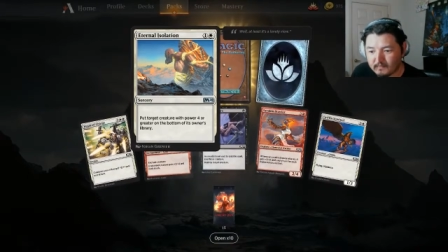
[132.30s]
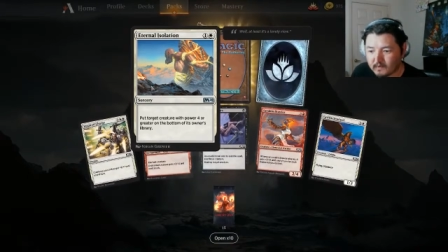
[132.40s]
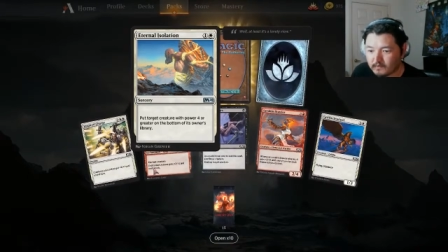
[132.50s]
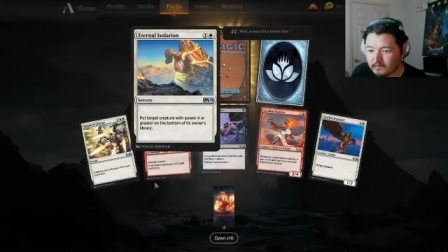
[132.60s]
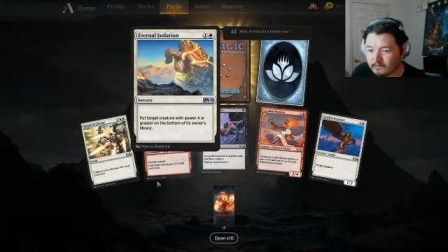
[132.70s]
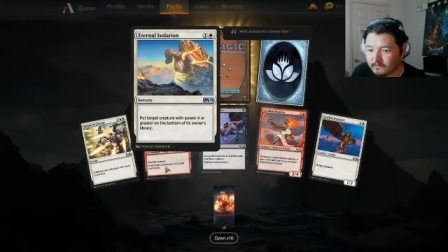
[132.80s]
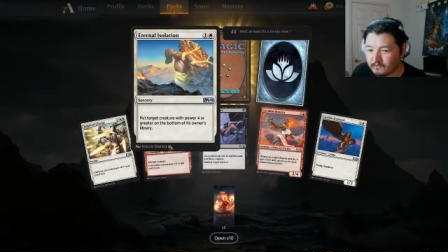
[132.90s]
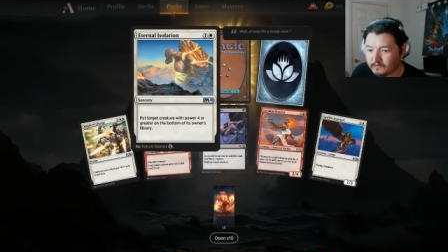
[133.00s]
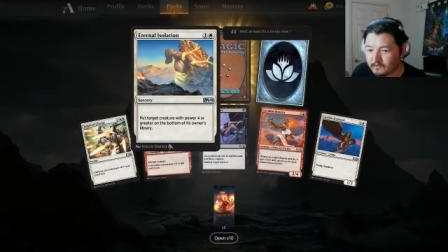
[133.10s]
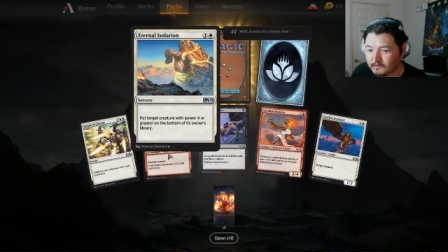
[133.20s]
I don't know if
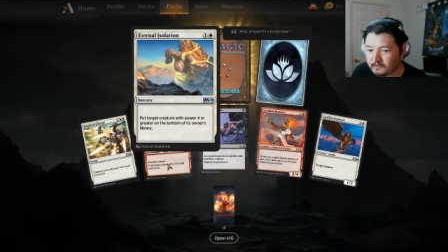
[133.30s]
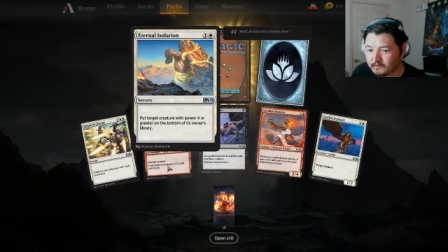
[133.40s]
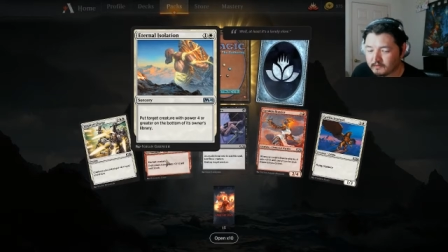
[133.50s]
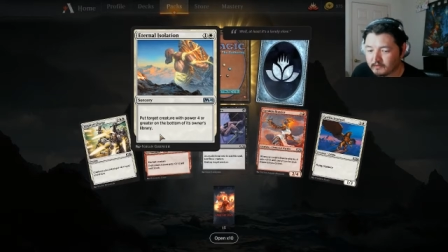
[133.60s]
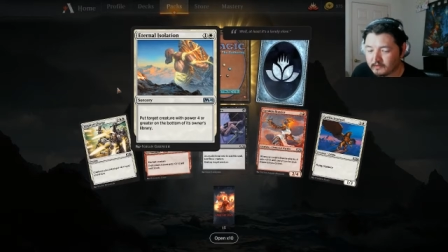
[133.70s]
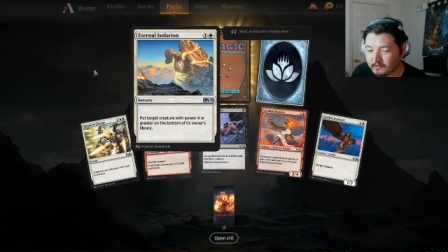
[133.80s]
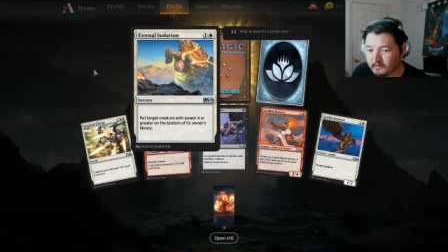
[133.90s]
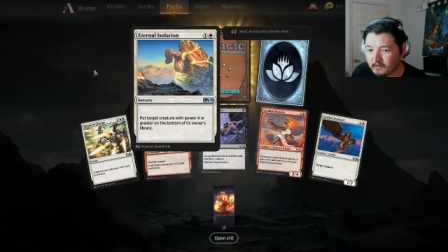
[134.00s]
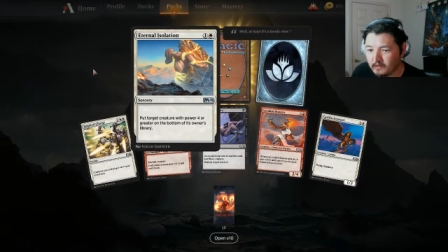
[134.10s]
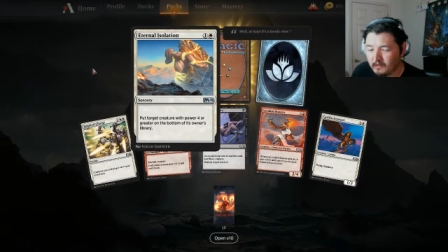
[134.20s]
he'll see sealed play.
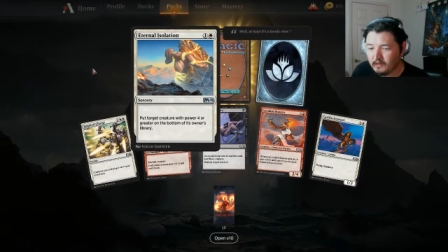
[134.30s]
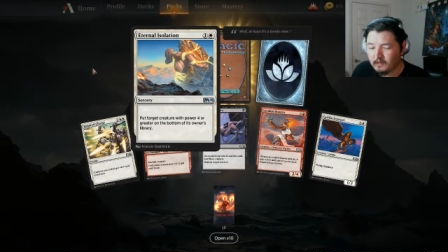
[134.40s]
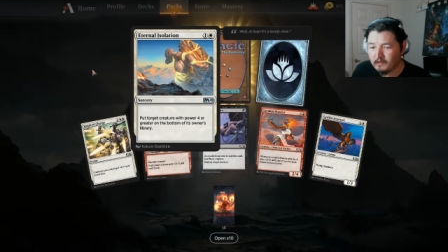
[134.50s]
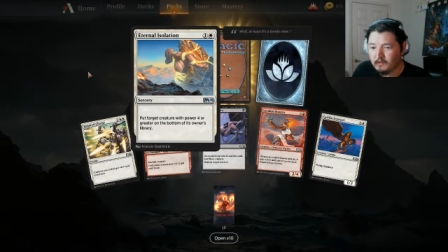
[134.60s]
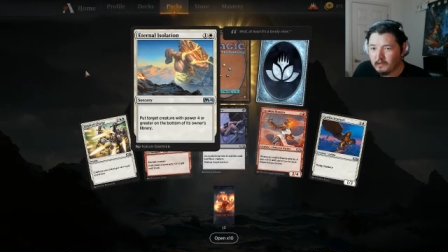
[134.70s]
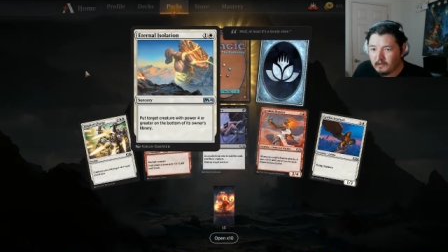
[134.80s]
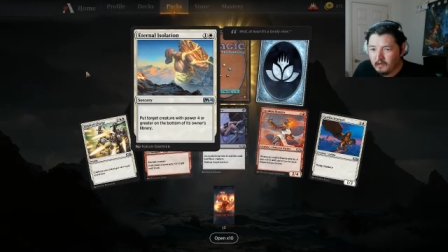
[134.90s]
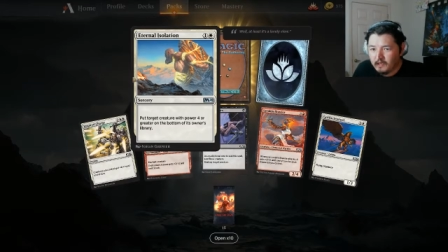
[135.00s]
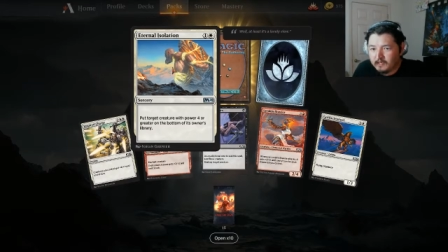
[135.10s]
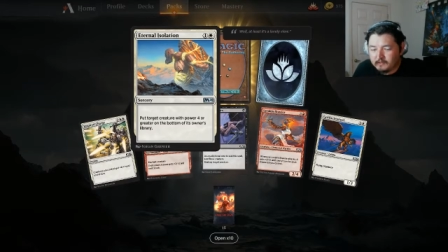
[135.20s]

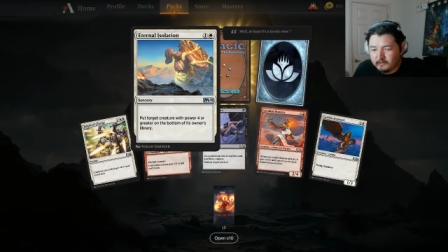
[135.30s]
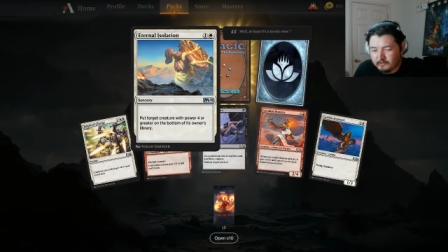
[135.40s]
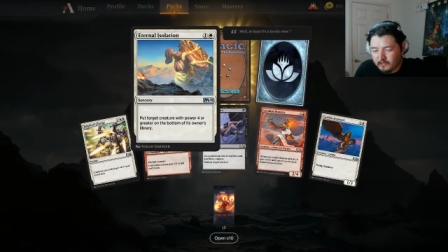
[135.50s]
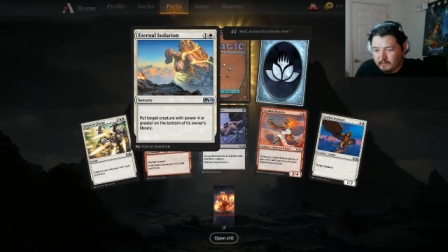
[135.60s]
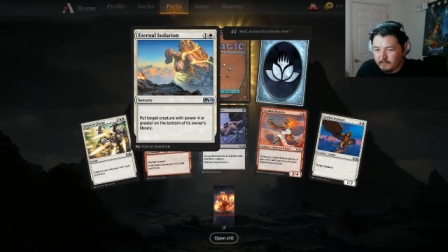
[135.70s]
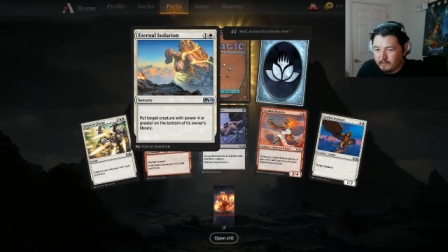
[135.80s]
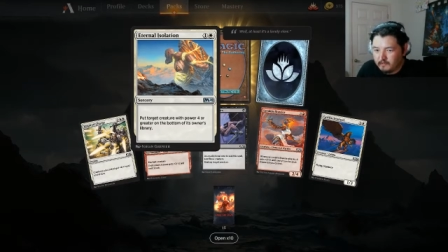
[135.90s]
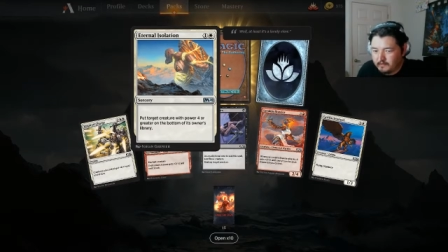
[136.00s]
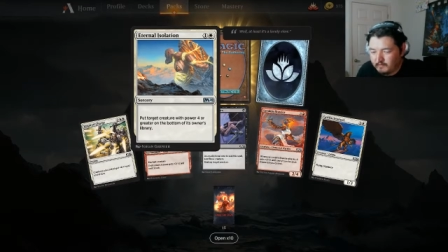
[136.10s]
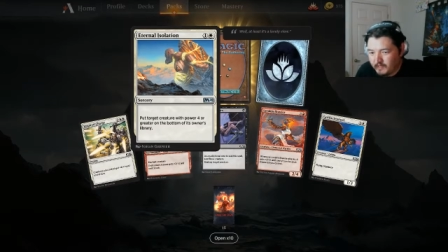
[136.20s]
At 2-drop
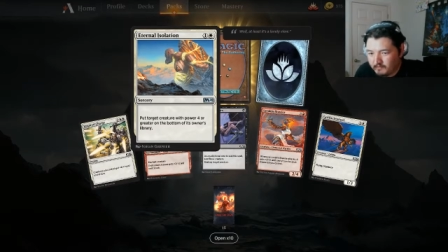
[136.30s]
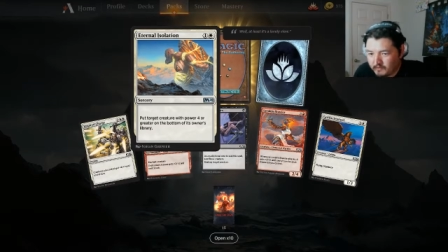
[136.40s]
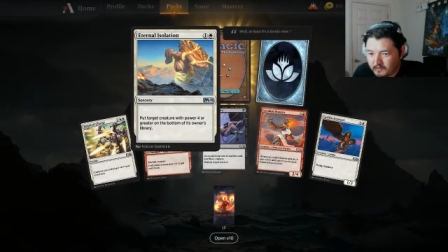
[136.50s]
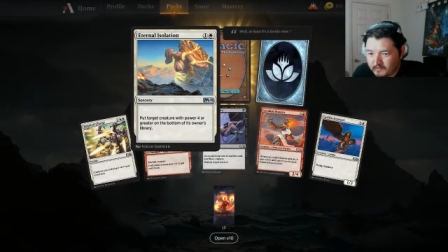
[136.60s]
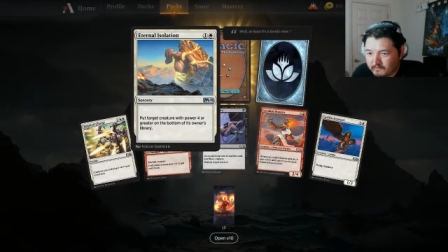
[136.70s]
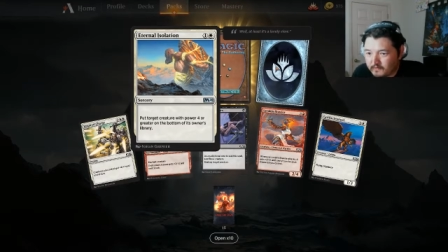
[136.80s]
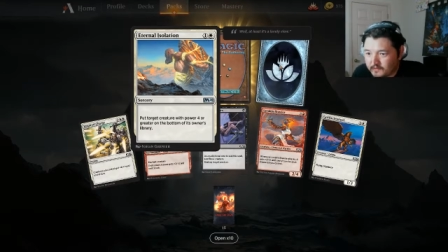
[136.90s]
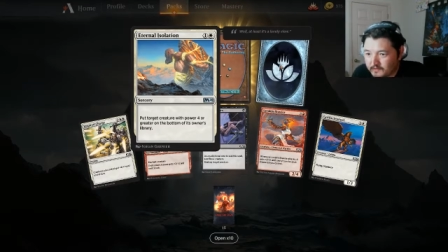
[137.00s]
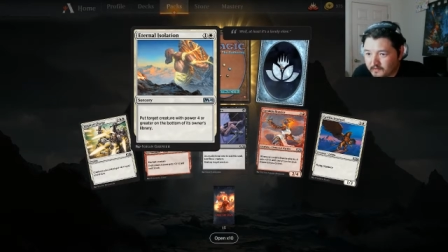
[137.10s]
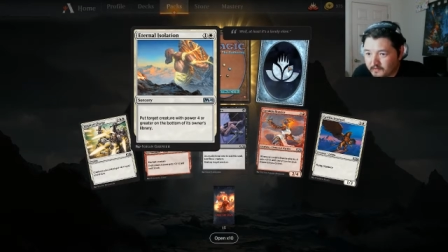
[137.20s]
though, it might be one of them
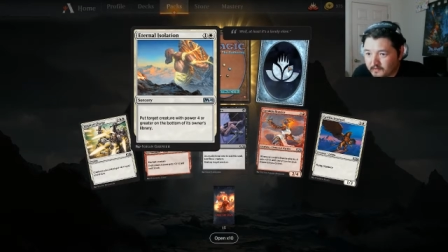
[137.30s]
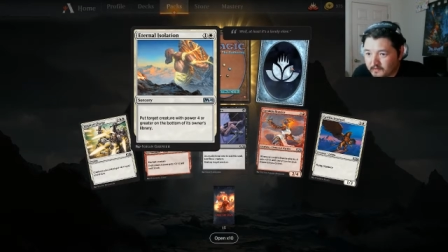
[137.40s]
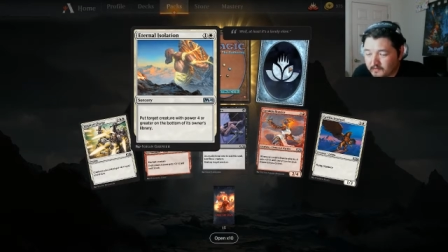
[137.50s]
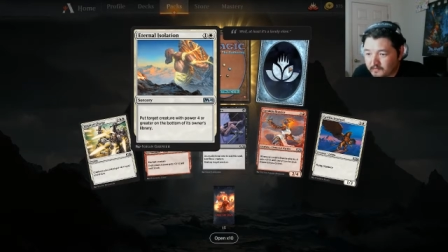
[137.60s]
fringe things.